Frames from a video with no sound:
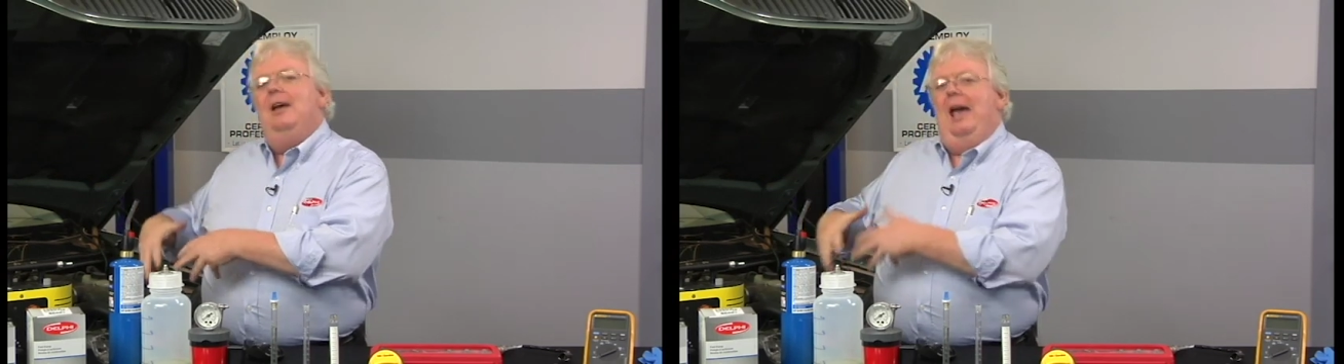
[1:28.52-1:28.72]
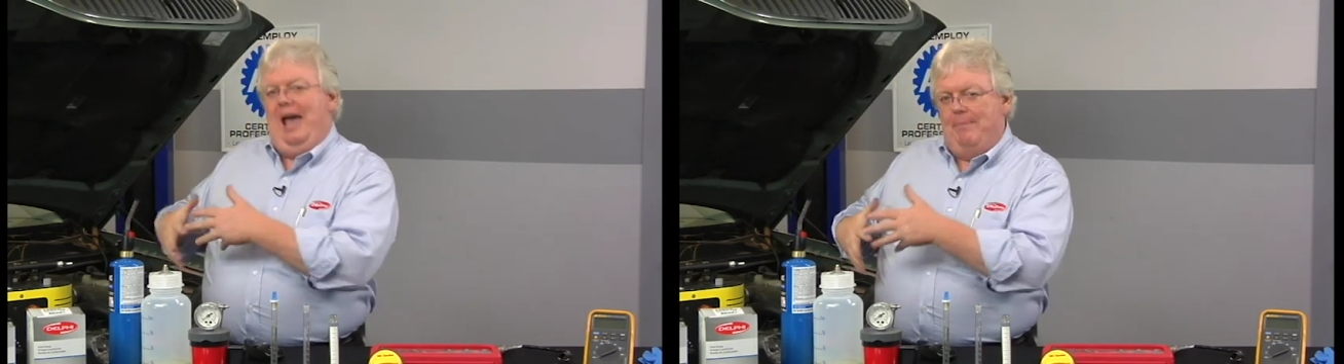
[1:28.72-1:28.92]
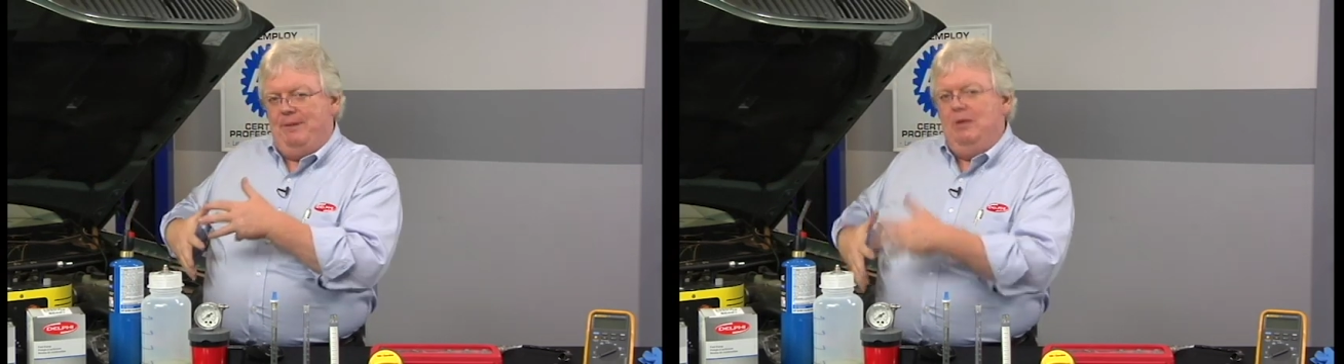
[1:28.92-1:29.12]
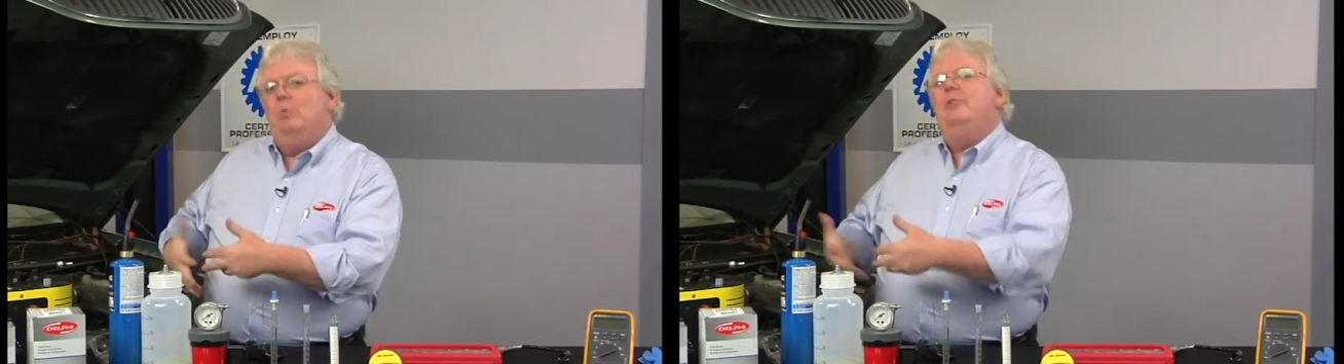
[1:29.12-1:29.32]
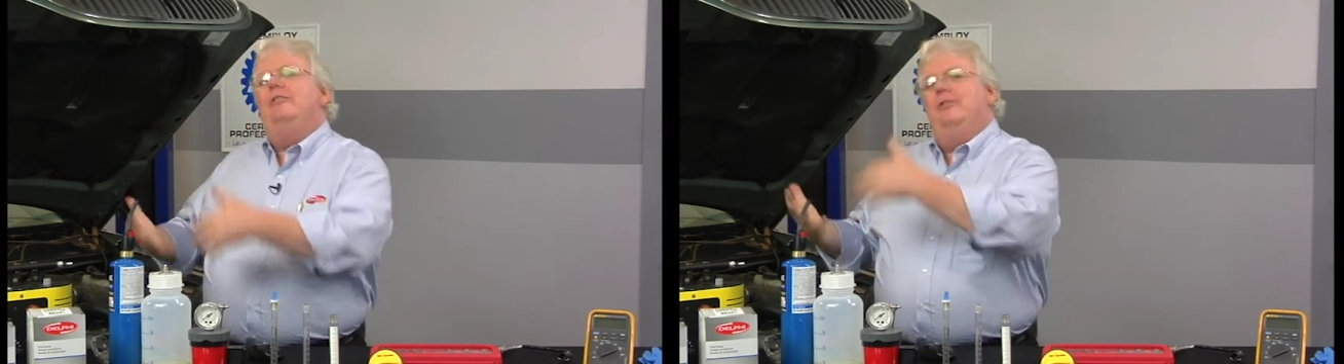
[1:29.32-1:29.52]
happy
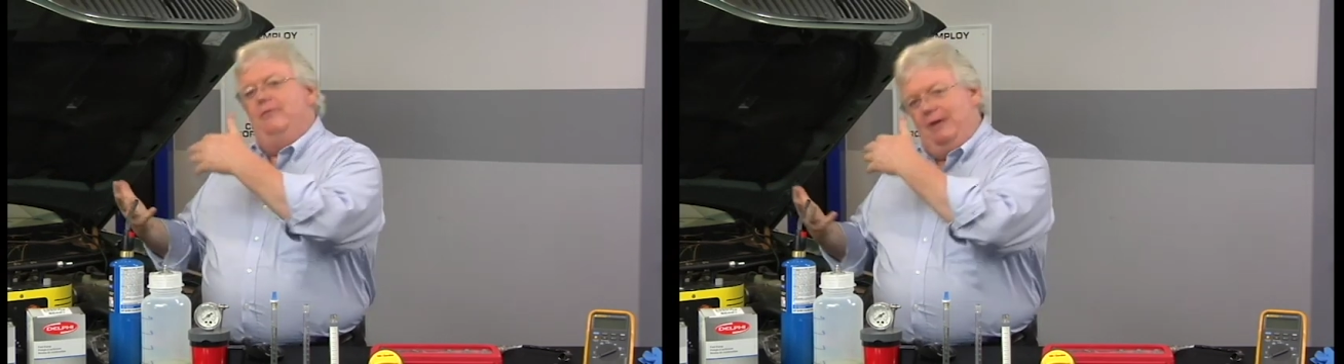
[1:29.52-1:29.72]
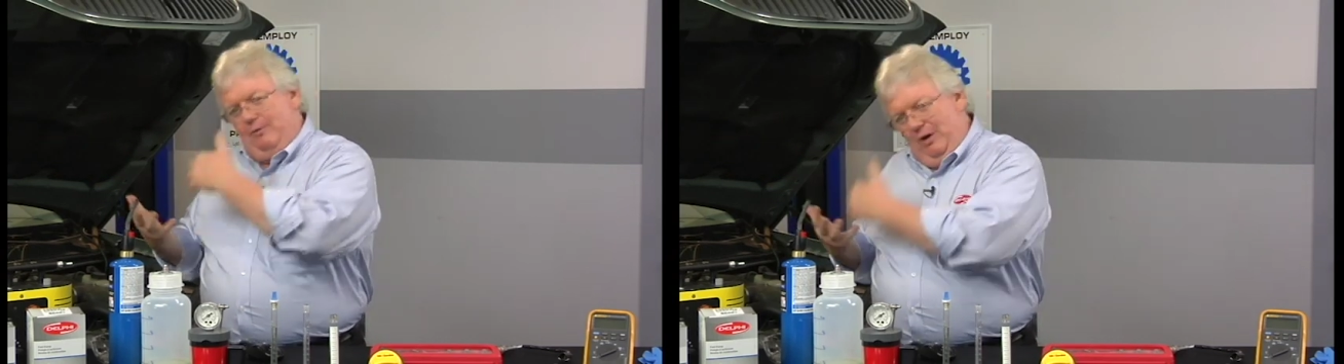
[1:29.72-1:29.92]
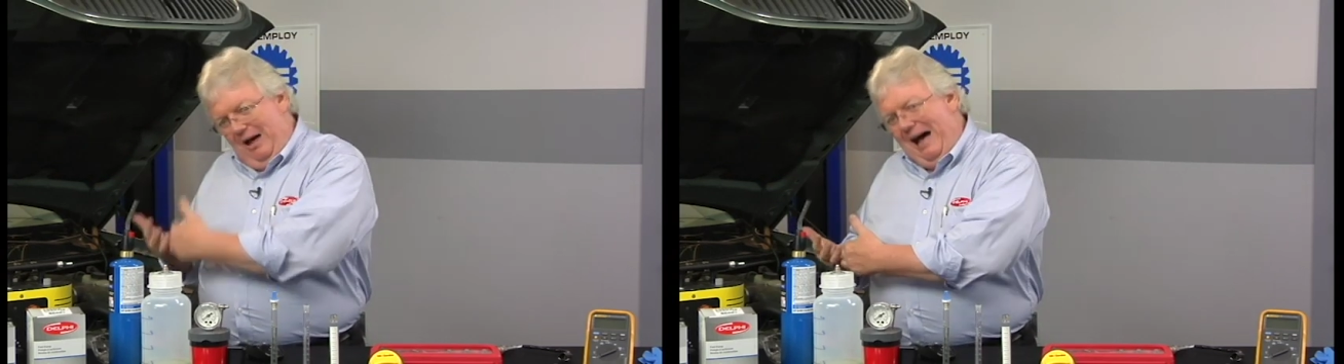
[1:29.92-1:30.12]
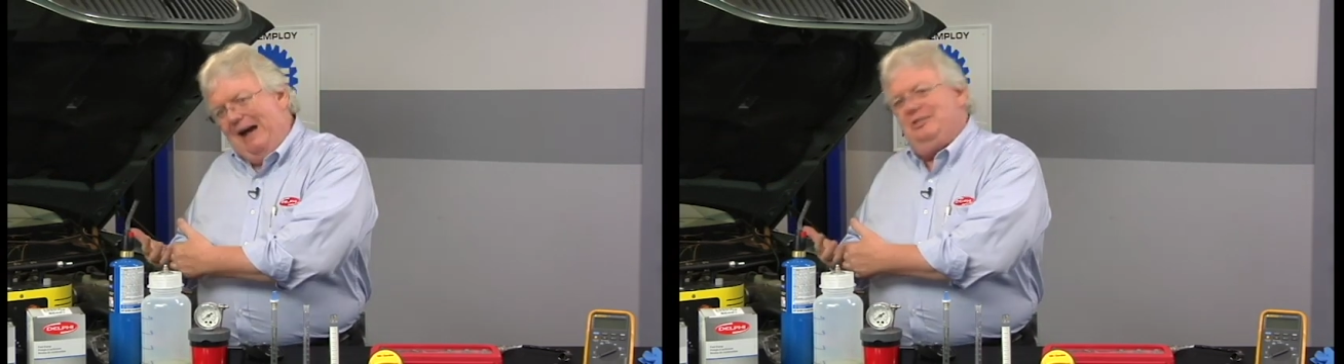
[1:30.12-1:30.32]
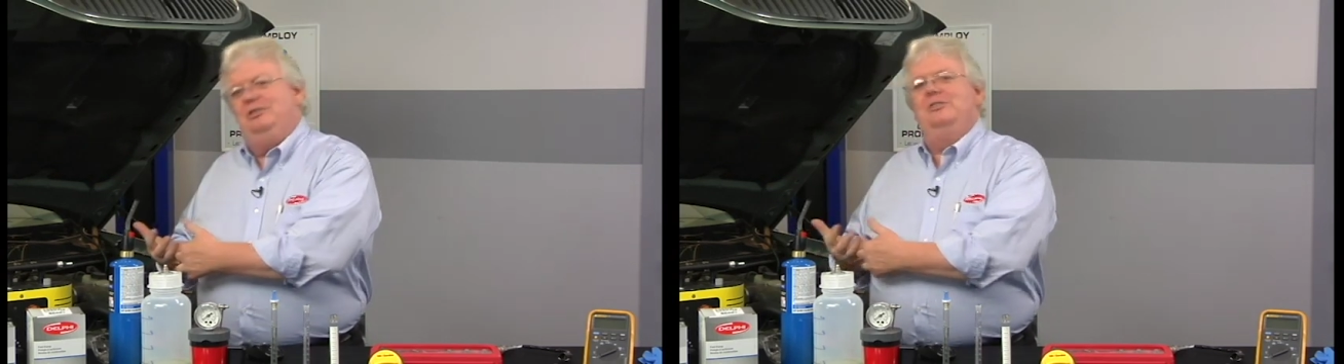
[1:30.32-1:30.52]
with
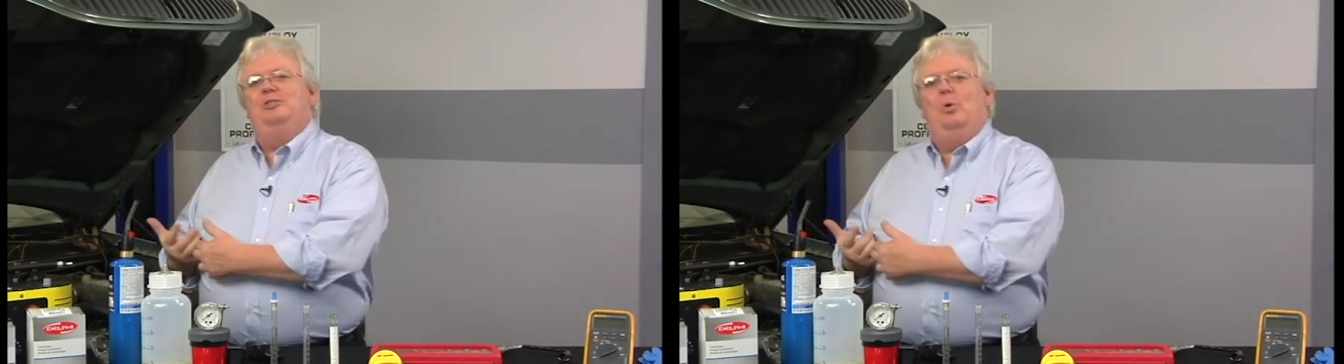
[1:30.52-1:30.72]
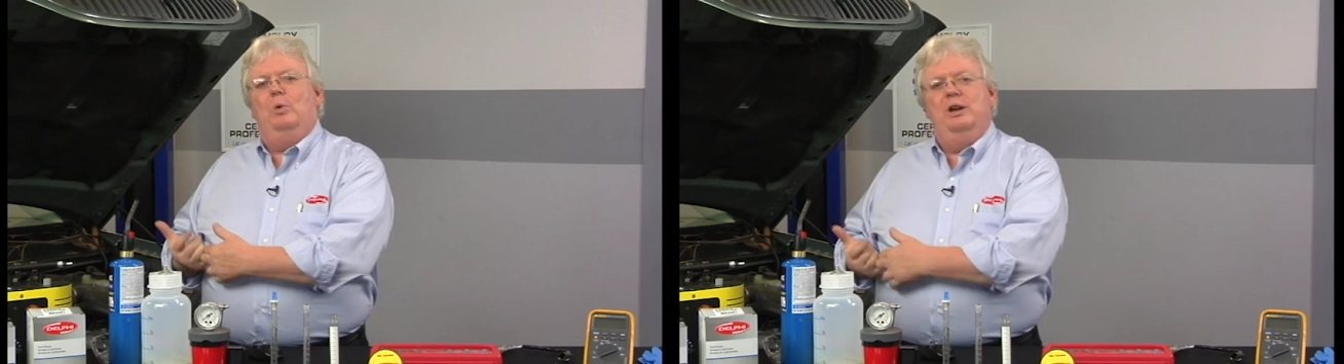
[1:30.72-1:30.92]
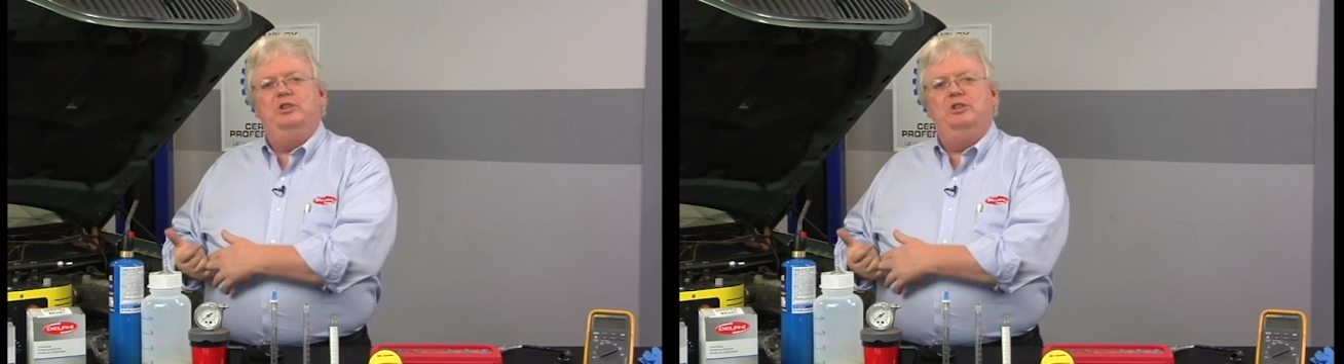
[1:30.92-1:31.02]
oxygen storage